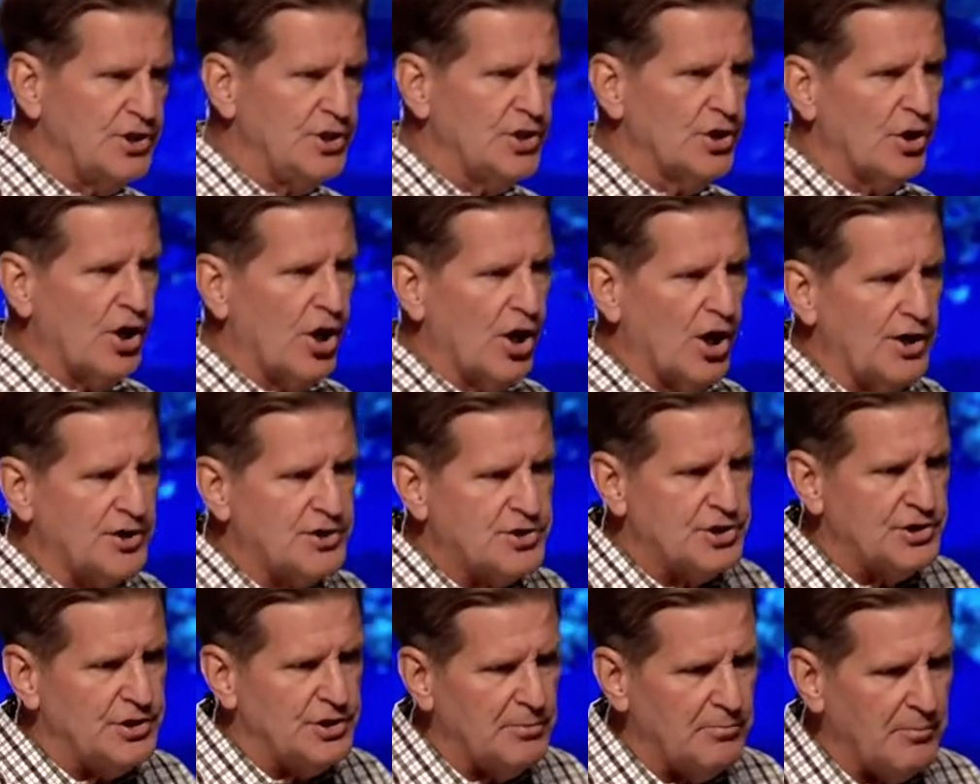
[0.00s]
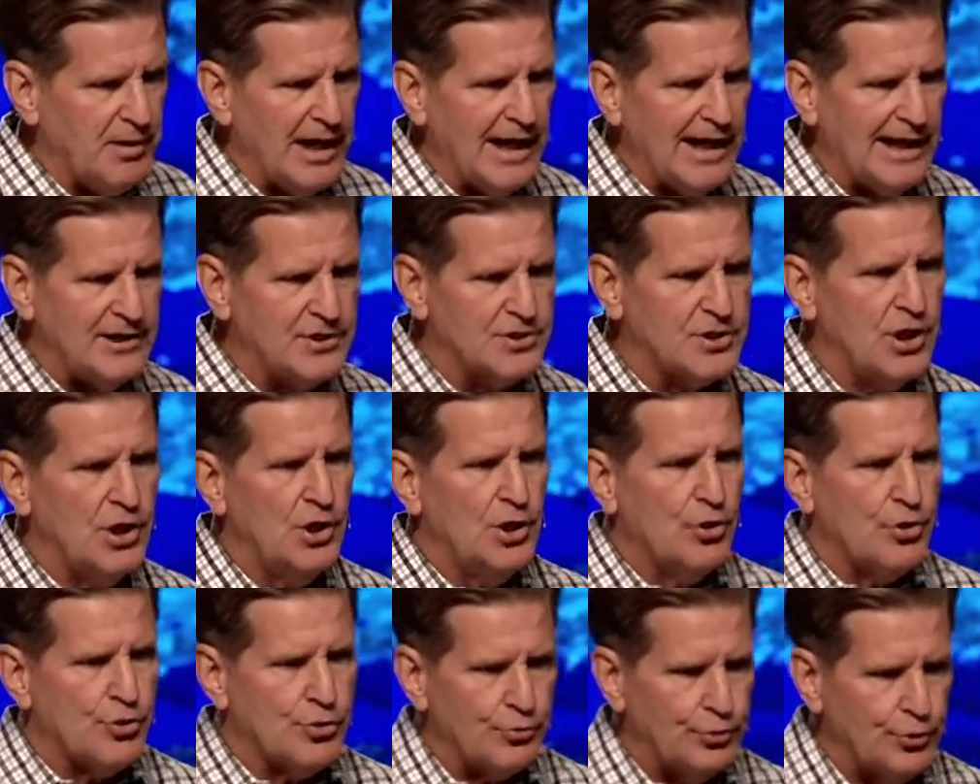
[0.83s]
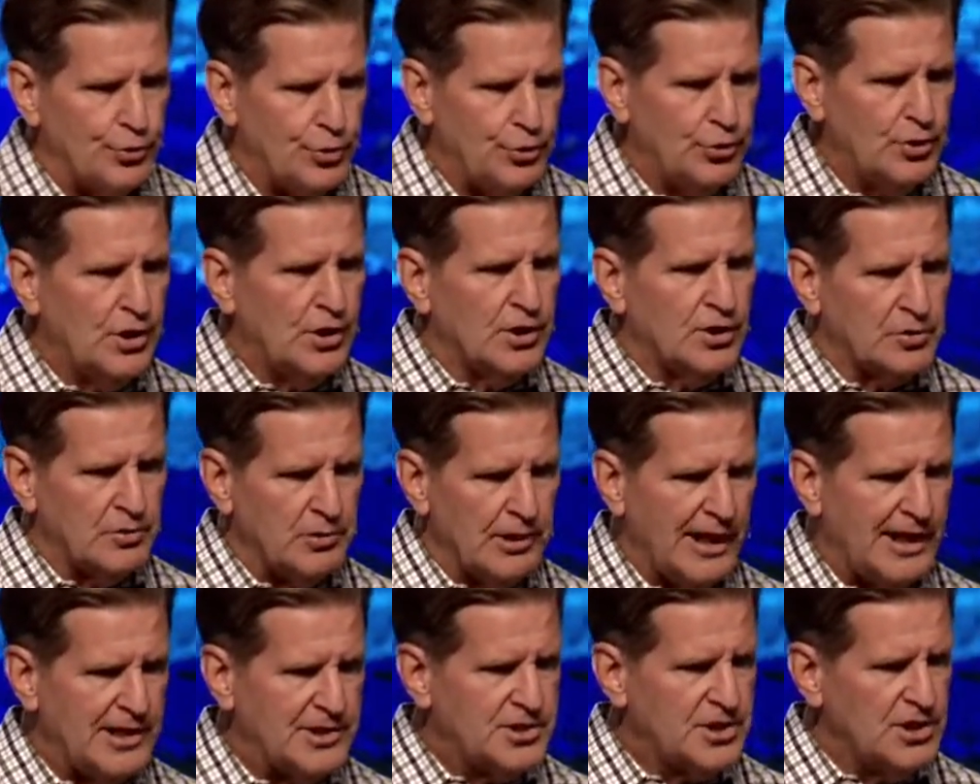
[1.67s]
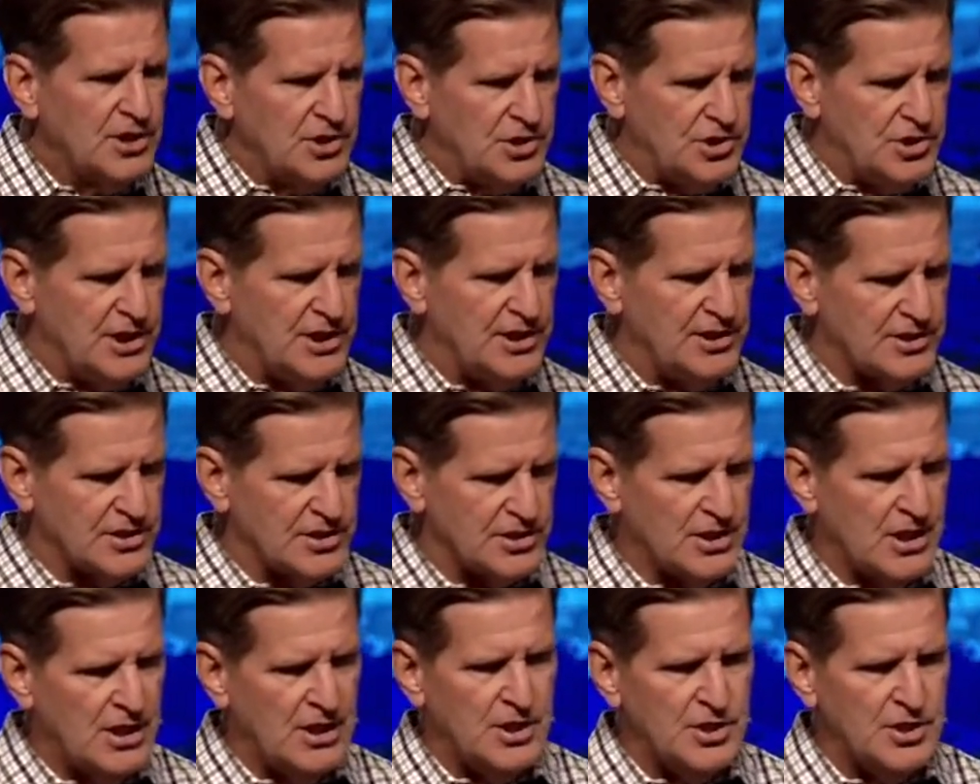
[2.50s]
your hearts and your minds through Christ Jesus.